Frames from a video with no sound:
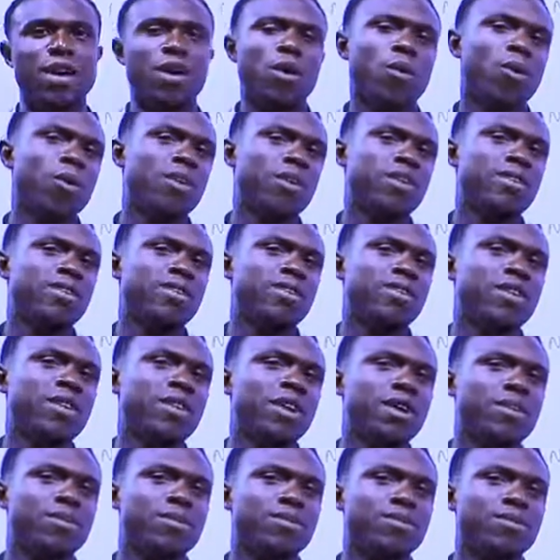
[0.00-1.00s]
What is a
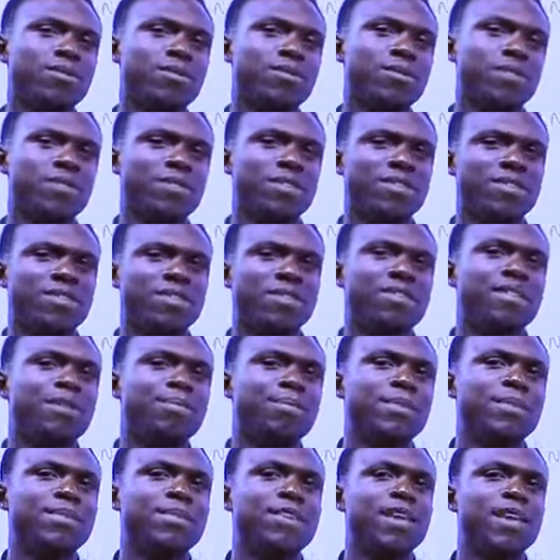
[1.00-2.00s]
noun?
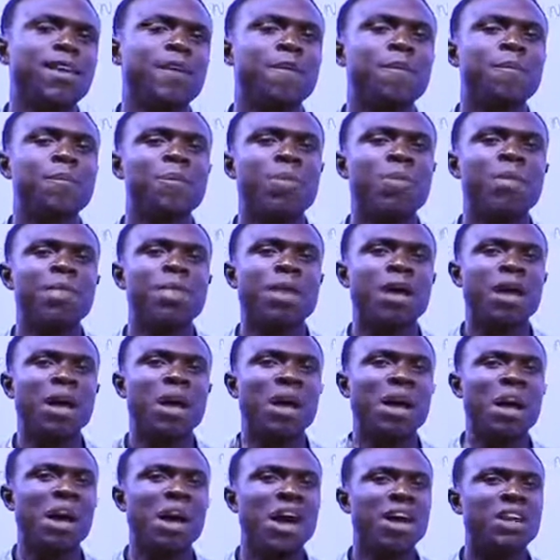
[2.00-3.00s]
Simply say,
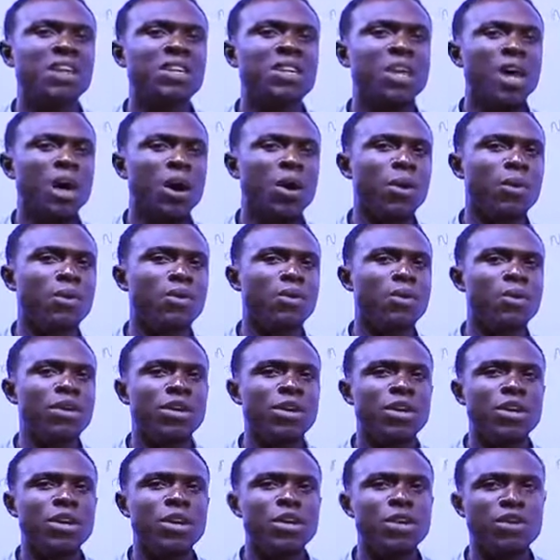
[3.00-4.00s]
a noun
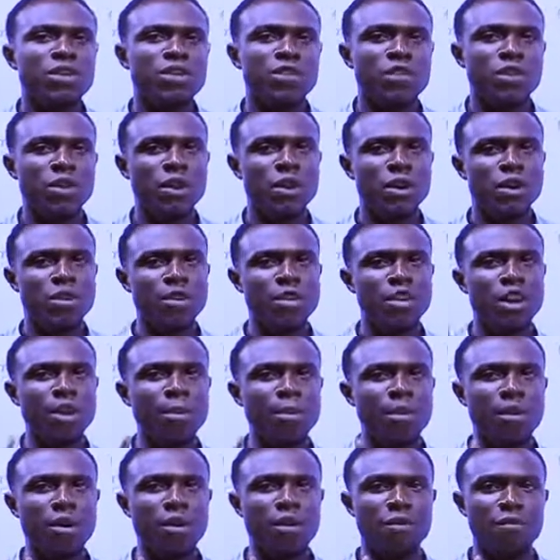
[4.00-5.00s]
is a name
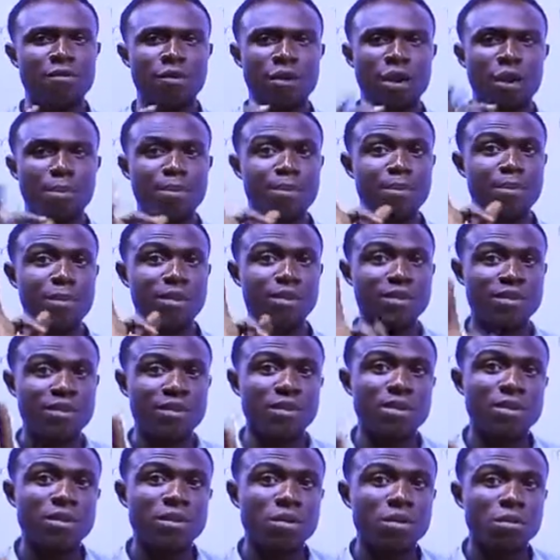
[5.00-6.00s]
of a
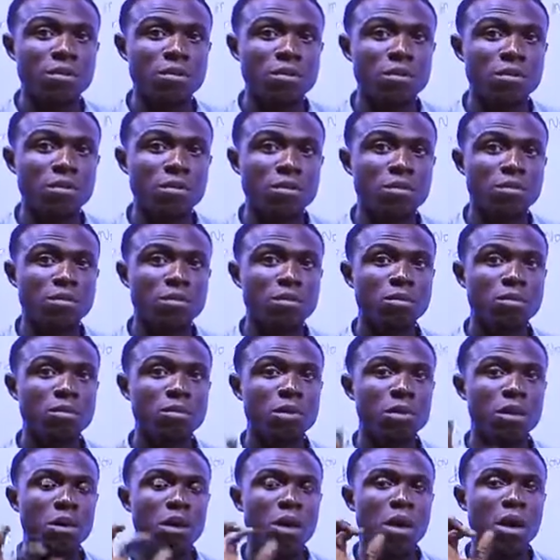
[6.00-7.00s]
person,
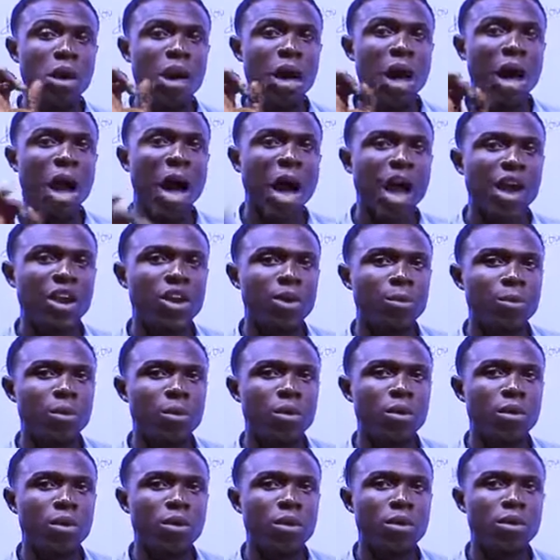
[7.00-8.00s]

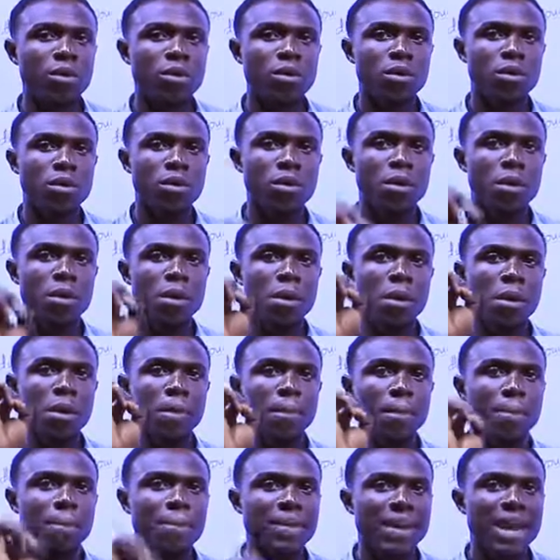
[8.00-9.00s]
animal,
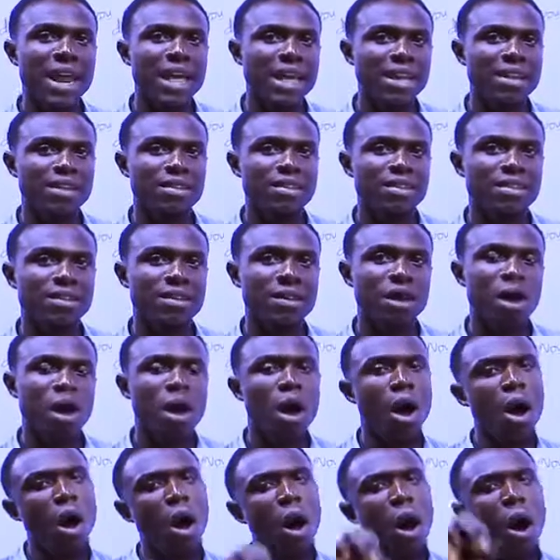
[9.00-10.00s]
place,
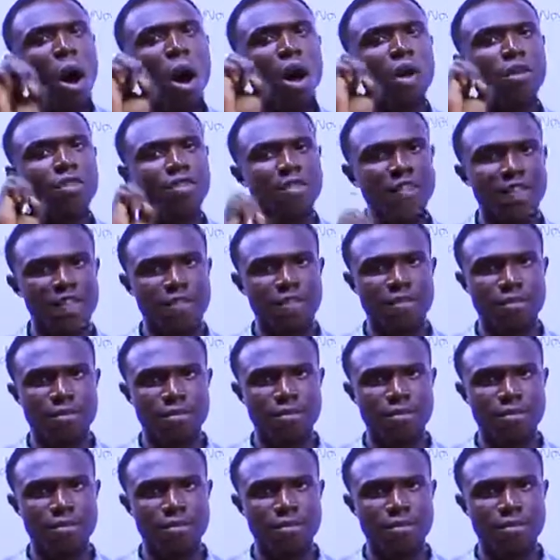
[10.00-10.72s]
or thing.